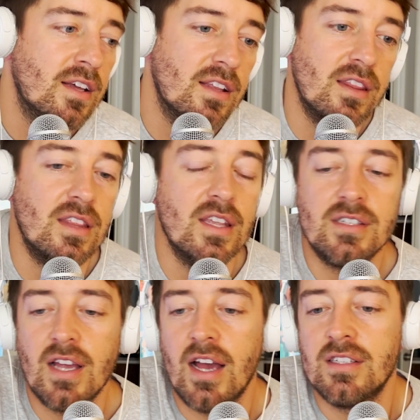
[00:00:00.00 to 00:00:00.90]
This
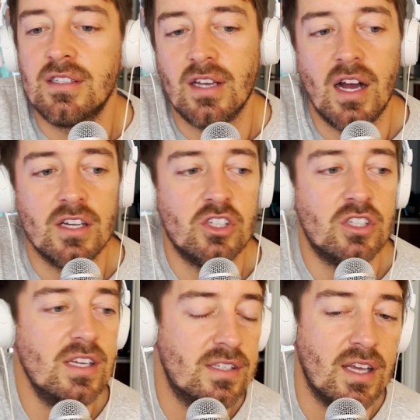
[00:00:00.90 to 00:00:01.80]
guy sucks,
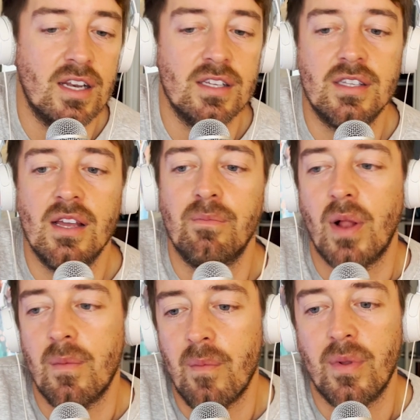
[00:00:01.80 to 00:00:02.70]
she's innocent, blah
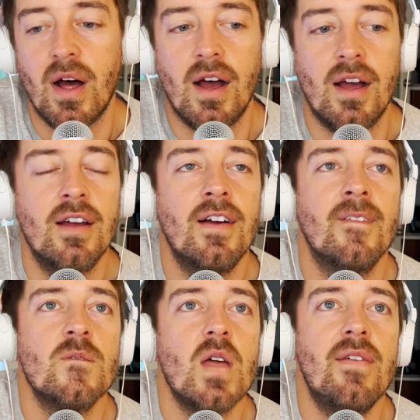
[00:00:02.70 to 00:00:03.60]
blah blah.
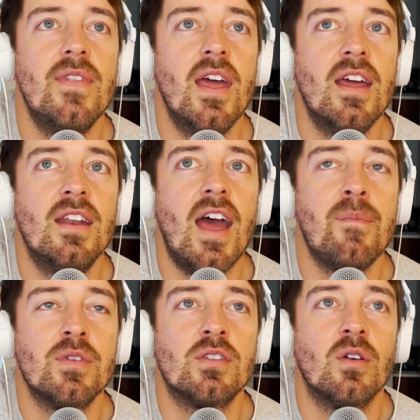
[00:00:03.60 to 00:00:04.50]
And then
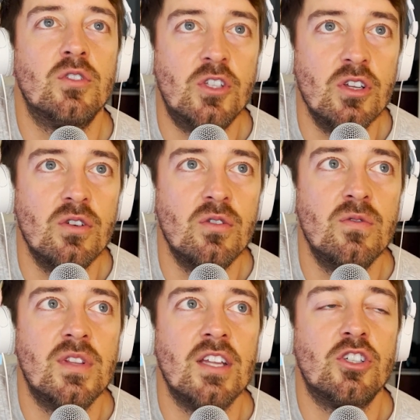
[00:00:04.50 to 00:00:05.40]
episode
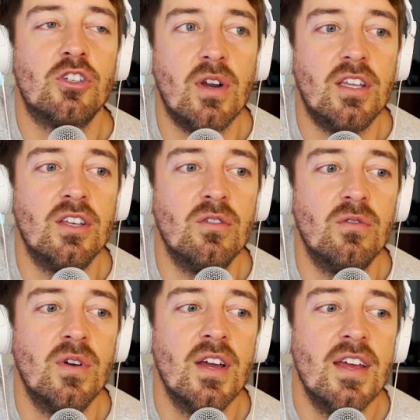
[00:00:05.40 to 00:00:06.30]
2, they trick
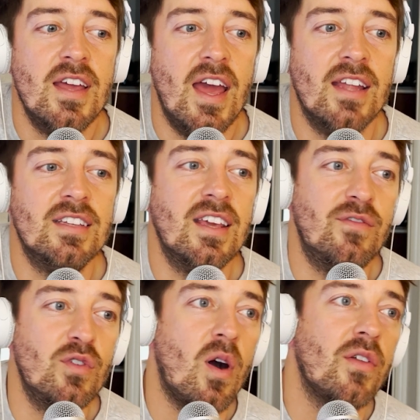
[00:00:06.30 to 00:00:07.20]
you and give
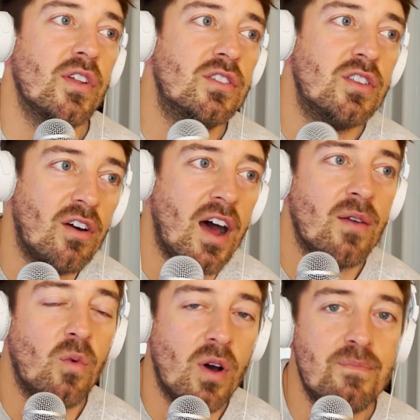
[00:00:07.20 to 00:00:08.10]
you all the dirt on
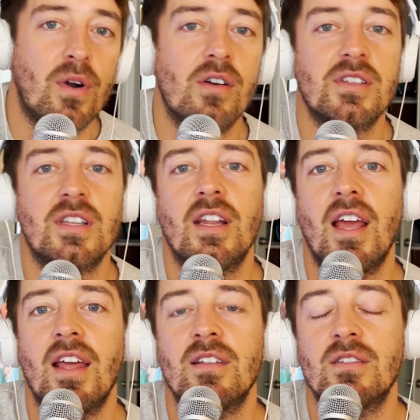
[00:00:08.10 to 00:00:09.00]
one person
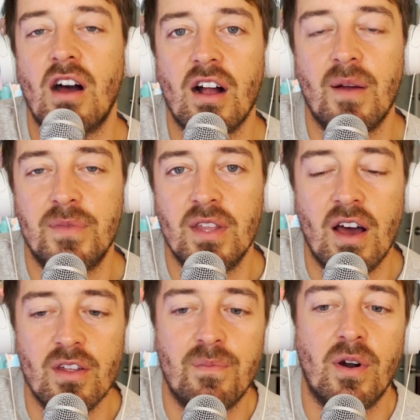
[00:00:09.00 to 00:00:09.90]
and talk up the
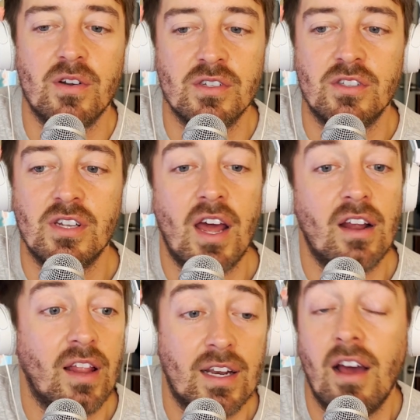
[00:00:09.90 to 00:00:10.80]
other person. So now you're
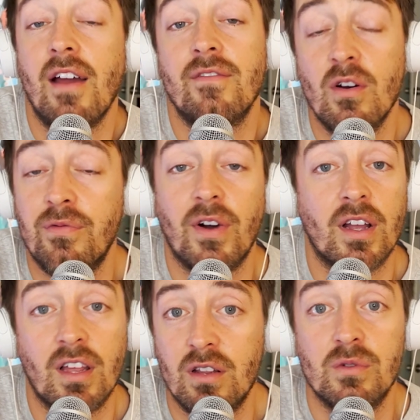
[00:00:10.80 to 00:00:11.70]
like, now I have no
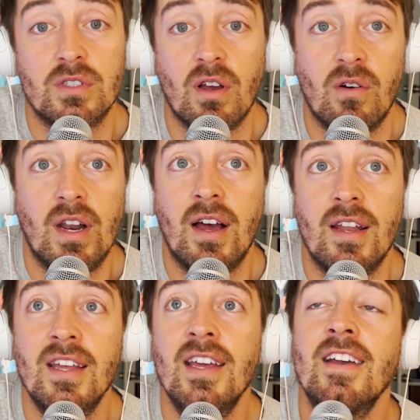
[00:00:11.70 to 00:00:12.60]
fucking clue what's going
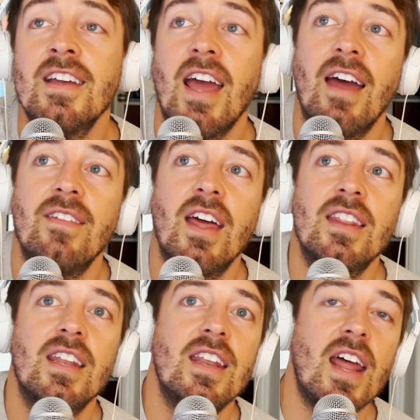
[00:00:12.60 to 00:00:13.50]
on. And then
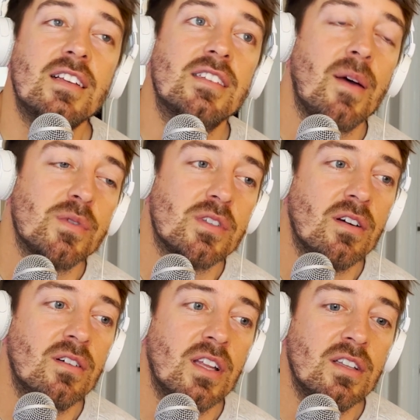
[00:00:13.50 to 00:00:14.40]
the next
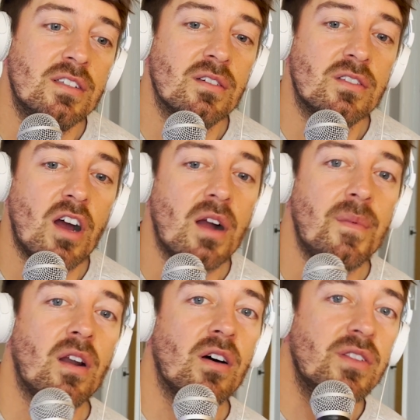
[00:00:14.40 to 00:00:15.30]
episode, they talk
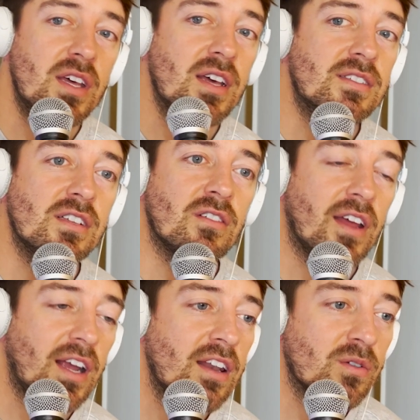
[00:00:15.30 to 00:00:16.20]
about all this, and you're
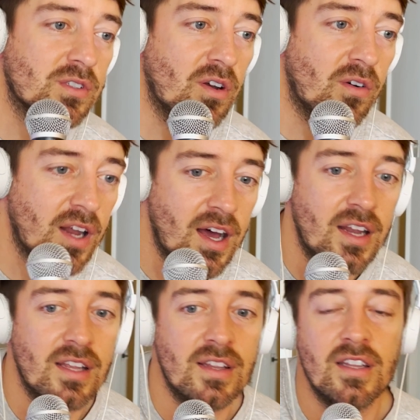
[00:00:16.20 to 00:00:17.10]
like, I know what's going on.
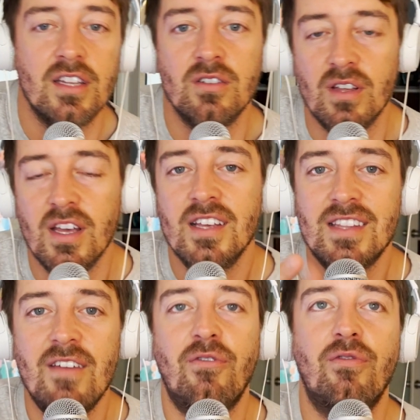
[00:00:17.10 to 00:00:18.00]
And then they do,
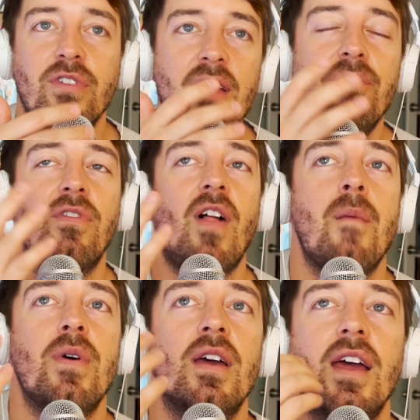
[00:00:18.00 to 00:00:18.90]
they flip
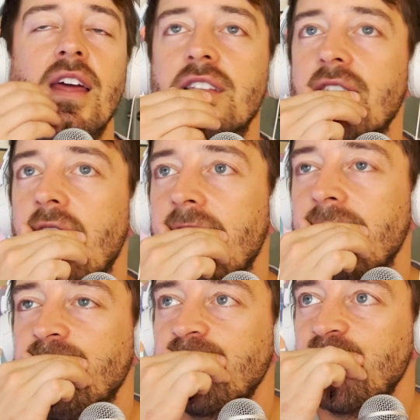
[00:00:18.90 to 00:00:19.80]
flop it, and it's like,
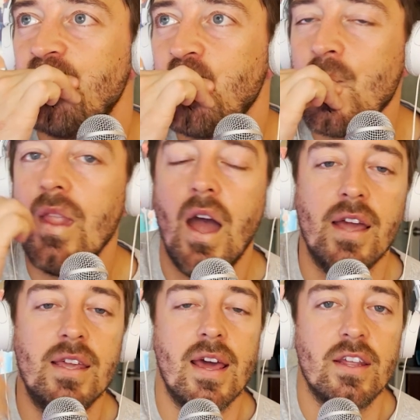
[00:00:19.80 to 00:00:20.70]
I
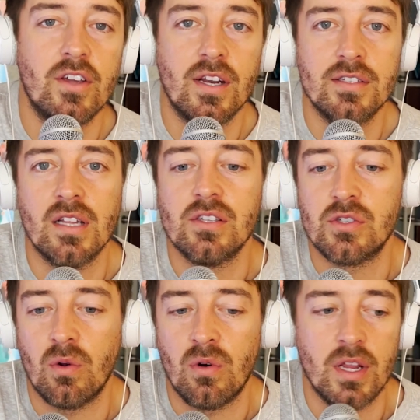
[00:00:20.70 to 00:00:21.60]
get it. You got to tell a
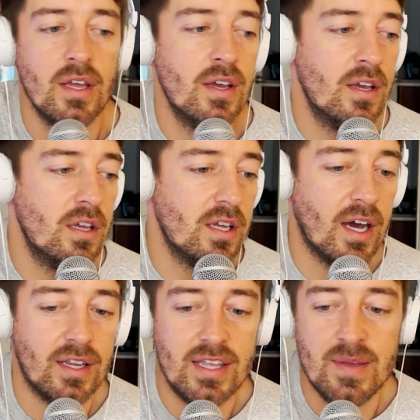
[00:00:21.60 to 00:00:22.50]
story, you got
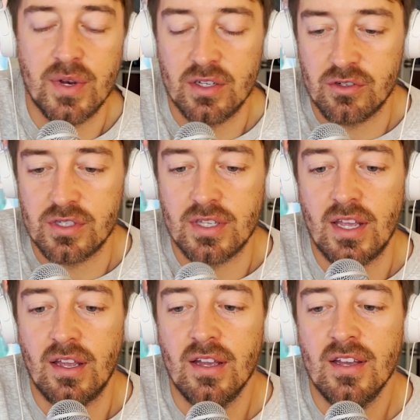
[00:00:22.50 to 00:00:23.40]
to keep it interesting.